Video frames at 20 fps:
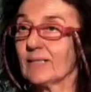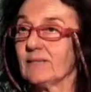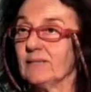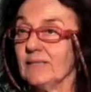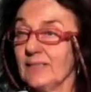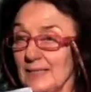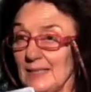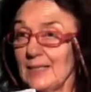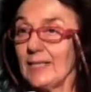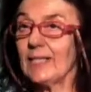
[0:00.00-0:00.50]

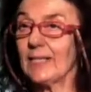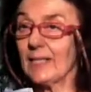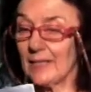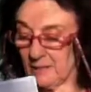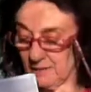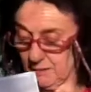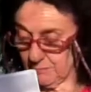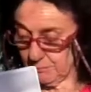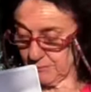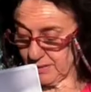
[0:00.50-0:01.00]

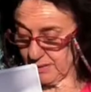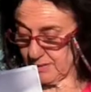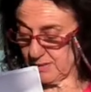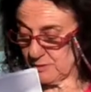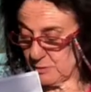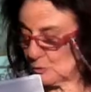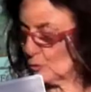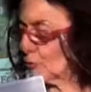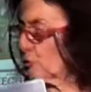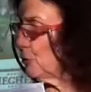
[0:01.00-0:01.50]
Kneeling
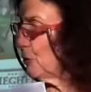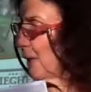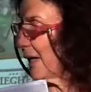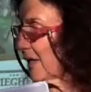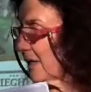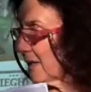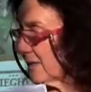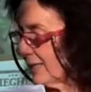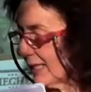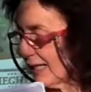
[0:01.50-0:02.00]
means to
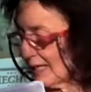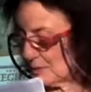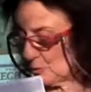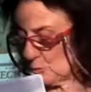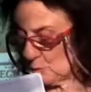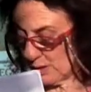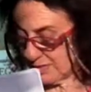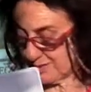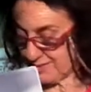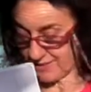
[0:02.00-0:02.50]
recognize
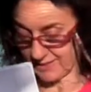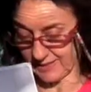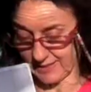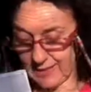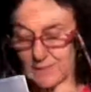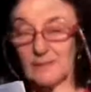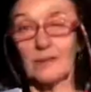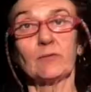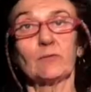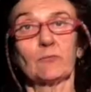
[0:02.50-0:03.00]
one's
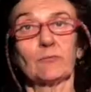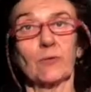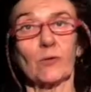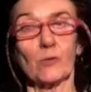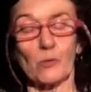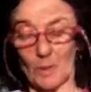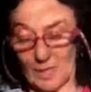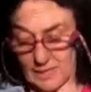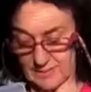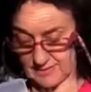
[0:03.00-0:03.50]
guilt for
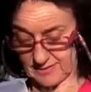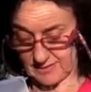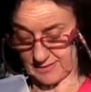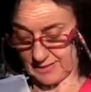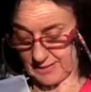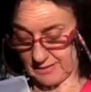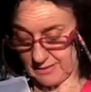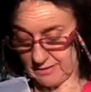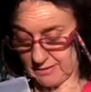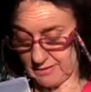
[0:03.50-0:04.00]
Christ's
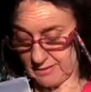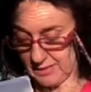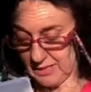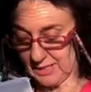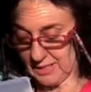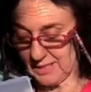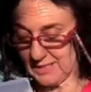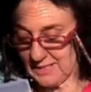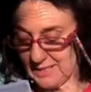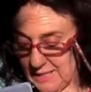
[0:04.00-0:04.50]
death.
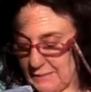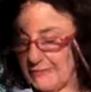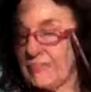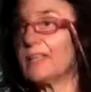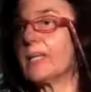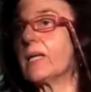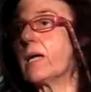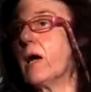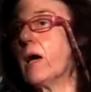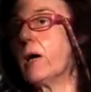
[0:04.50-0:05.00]

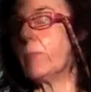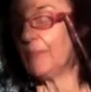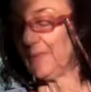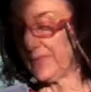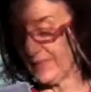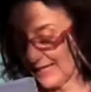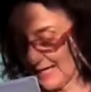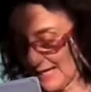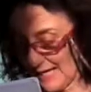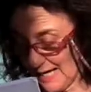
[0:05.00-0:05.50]
Lifting up
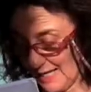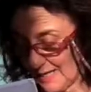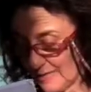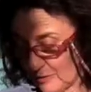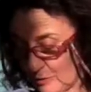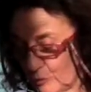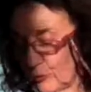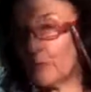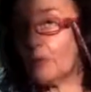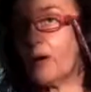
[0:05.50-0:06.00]
the
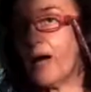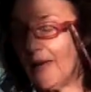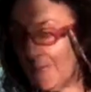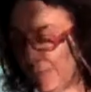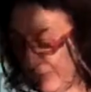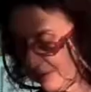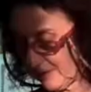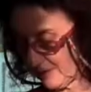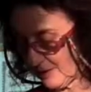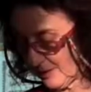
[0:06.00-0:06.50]
eyes to
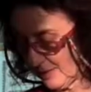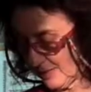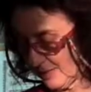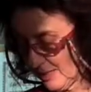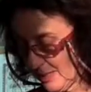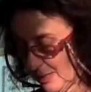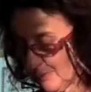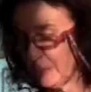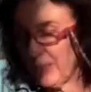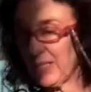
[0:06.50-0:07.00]
heaven
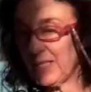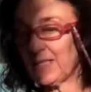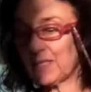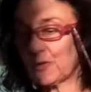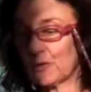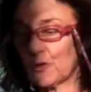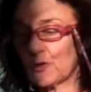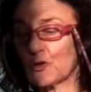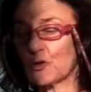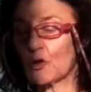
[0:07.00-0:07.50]

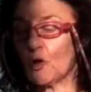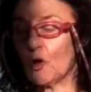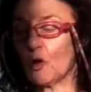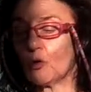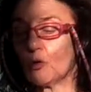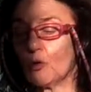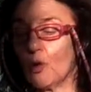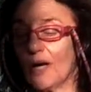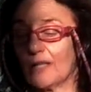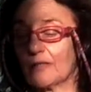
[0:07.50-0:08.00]
means the
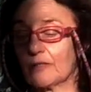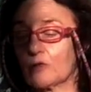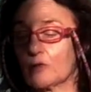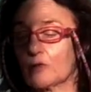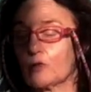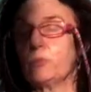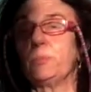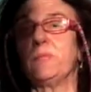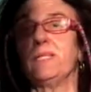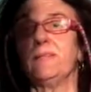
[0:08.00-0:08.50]
soul wants
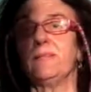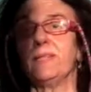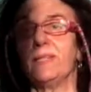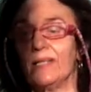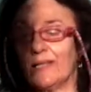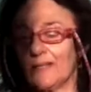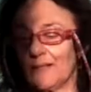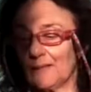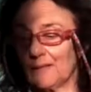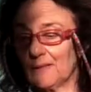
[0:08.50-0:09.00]
to be
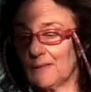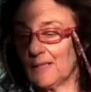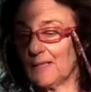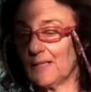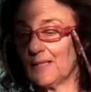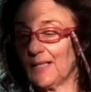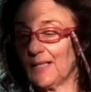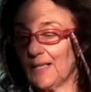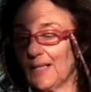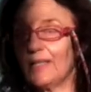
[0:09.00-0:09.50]
near
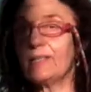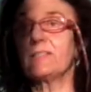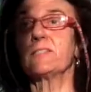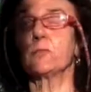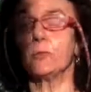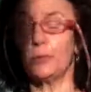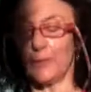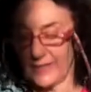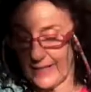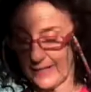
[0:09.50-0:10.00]
its
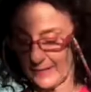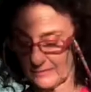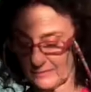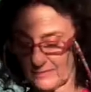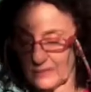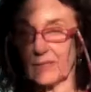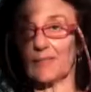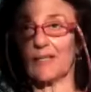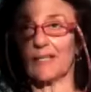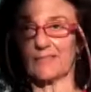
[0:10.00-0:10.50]

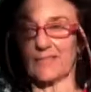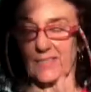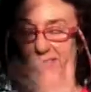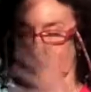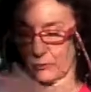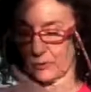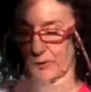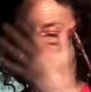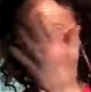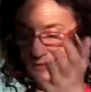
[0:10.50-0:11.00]
creator,
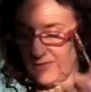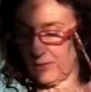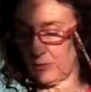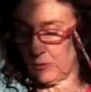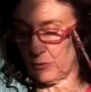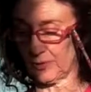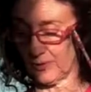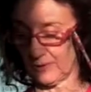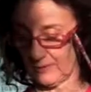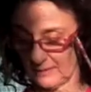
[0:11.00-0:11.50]
etc.,
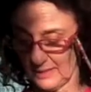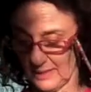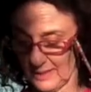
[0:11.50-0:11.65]
etc.